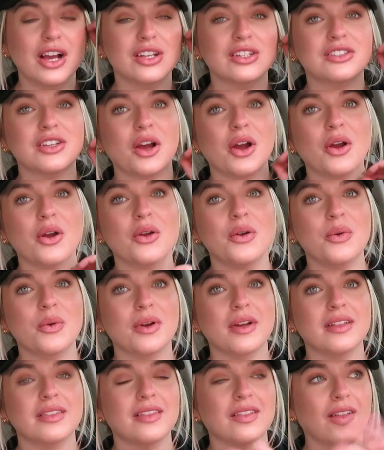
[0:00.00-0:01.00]

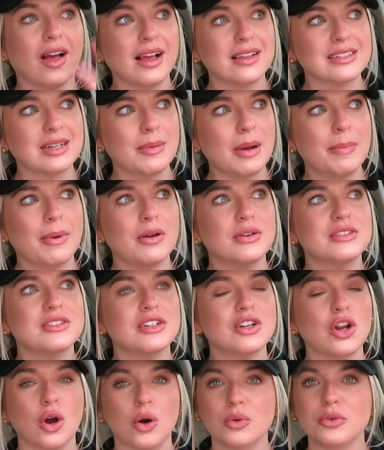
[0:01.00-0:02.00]
So the last time I
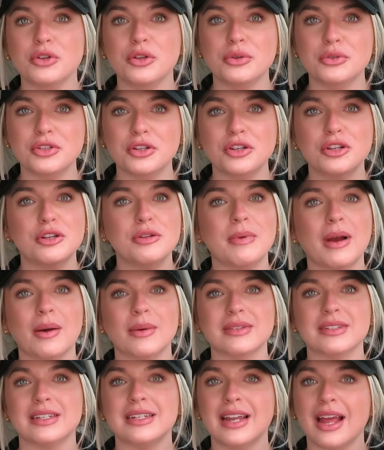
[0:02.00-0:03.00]
posted on YouTube, I
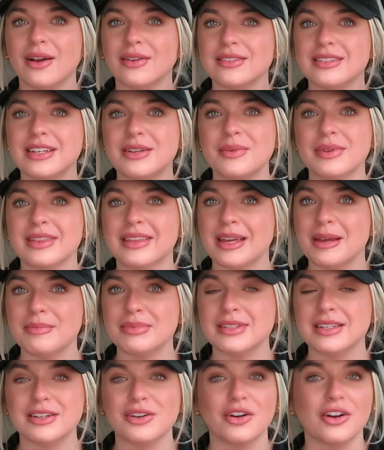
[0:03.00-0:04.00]
was announcing with
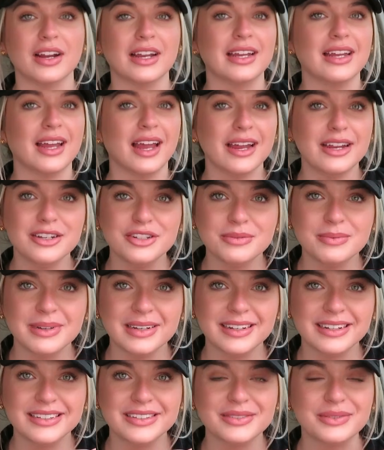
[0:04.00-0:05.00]
Gibson our
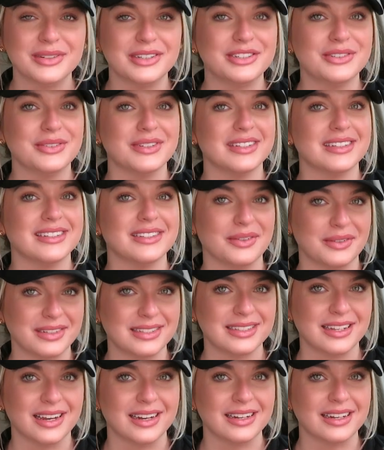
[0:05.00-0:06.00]
engagement, which was so
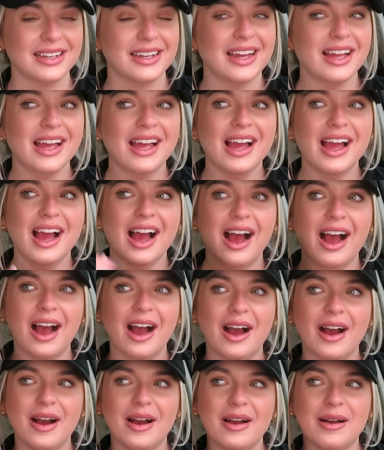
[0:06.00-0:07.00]
exciting.
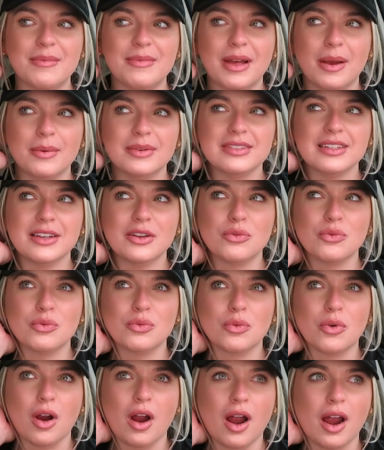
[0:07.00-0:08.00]
That was like
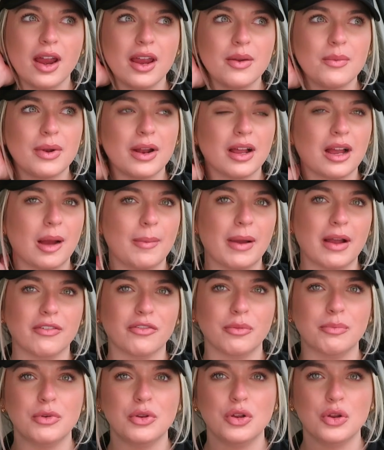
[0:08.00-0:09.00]
right when I got back
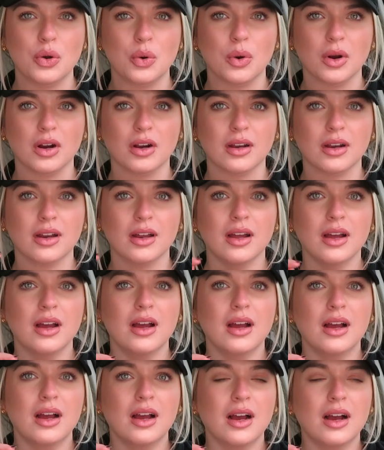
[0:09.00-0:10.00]
from New York,
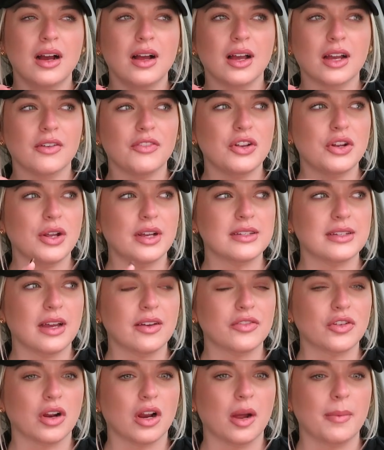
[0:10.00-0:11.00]
like a few days
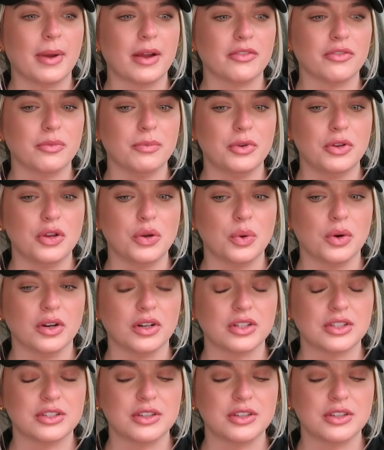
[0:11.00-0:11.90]
after I got back from New York.